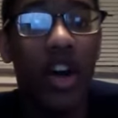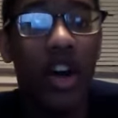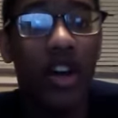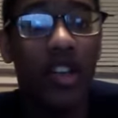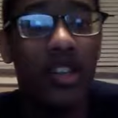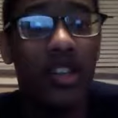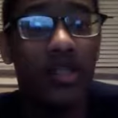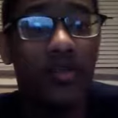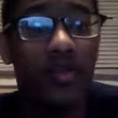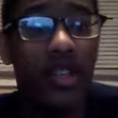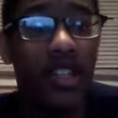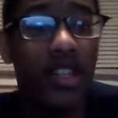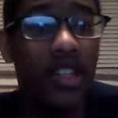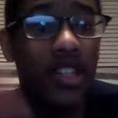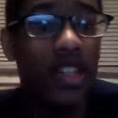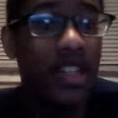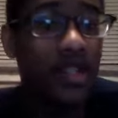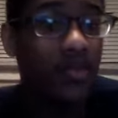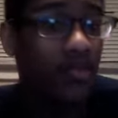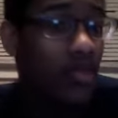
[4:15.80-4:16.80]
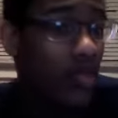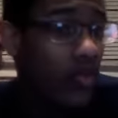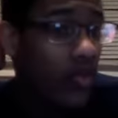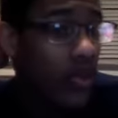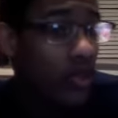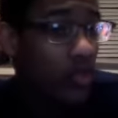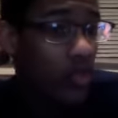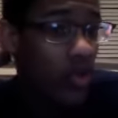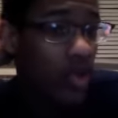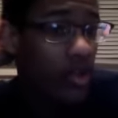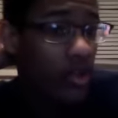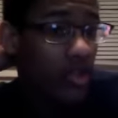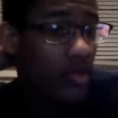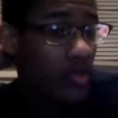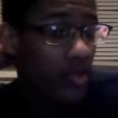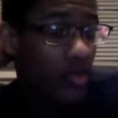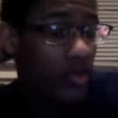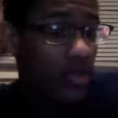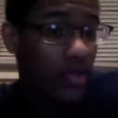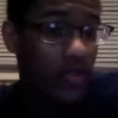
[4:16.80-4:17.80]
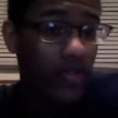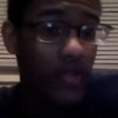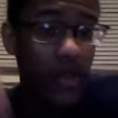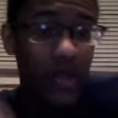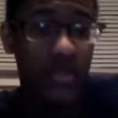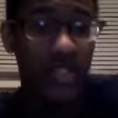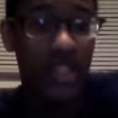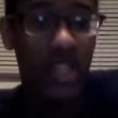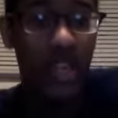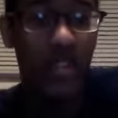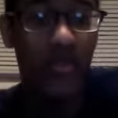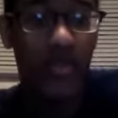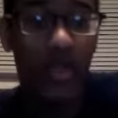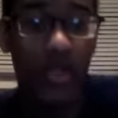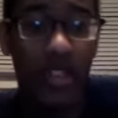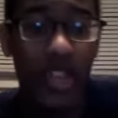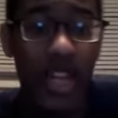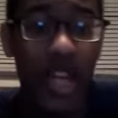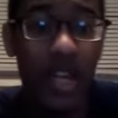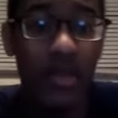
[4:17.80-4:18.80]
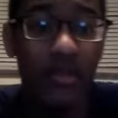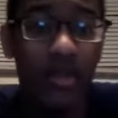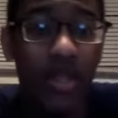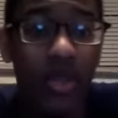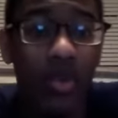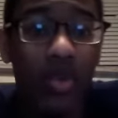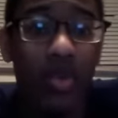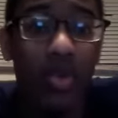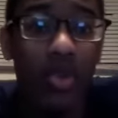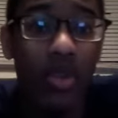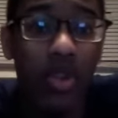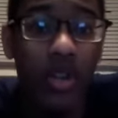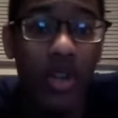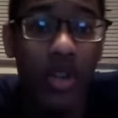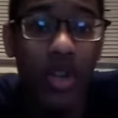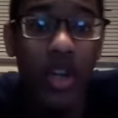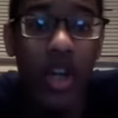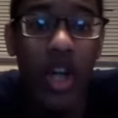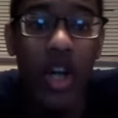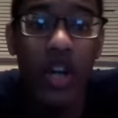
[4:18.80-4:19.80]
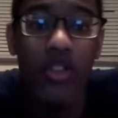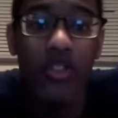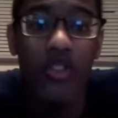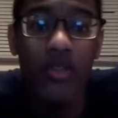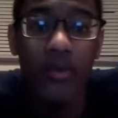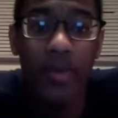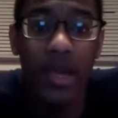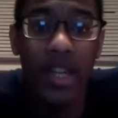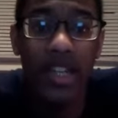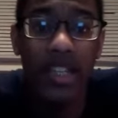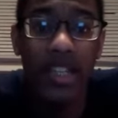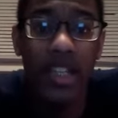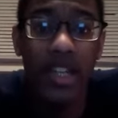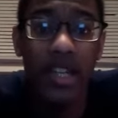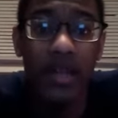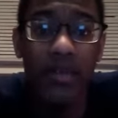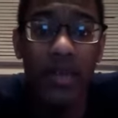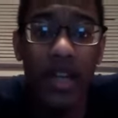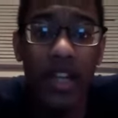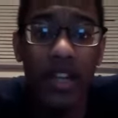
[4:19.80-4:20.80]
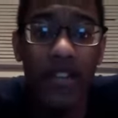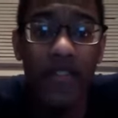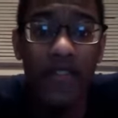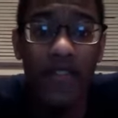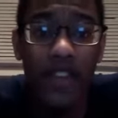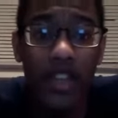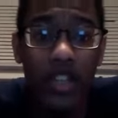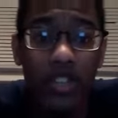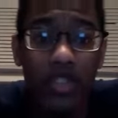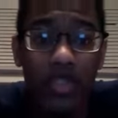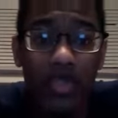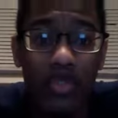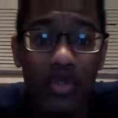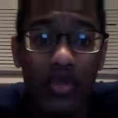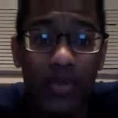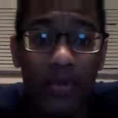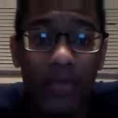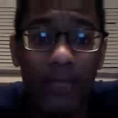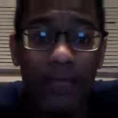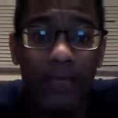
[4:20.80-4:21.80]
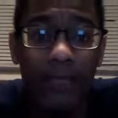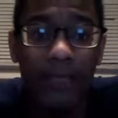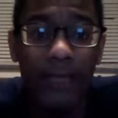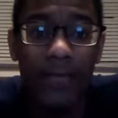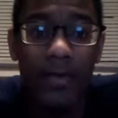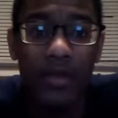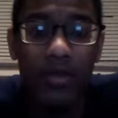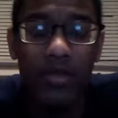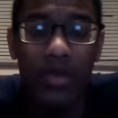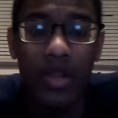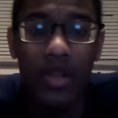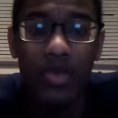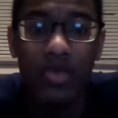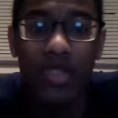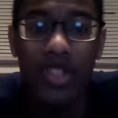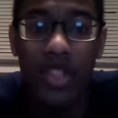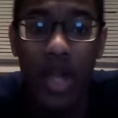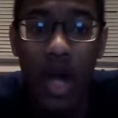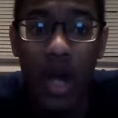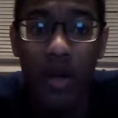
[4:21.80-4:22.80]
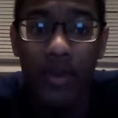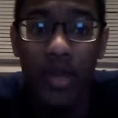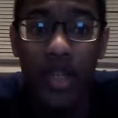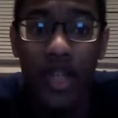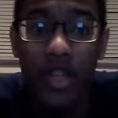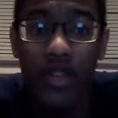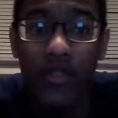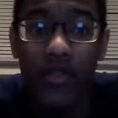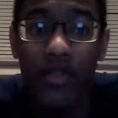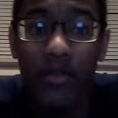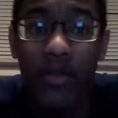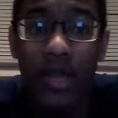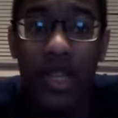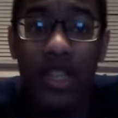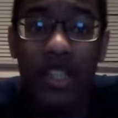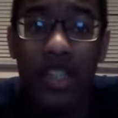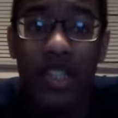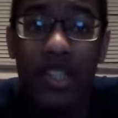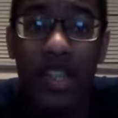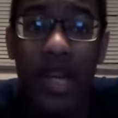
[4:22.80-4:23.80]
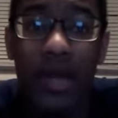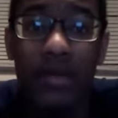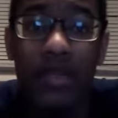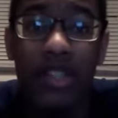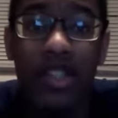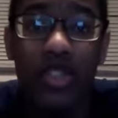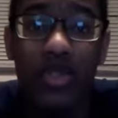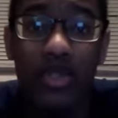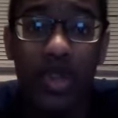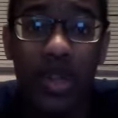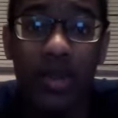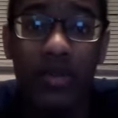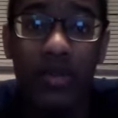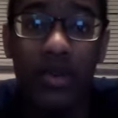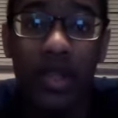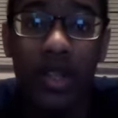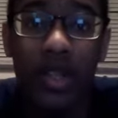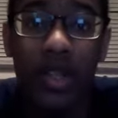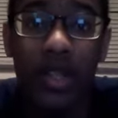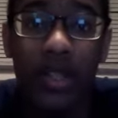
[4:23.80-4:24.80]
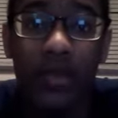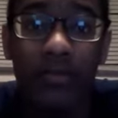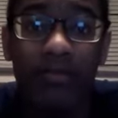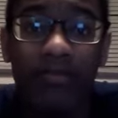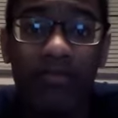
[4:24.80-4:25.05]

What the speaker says: awesome. And this movie won the first ever Academy Award for Best Animated Feature, but it was nominated for Best Adapted Screenplay.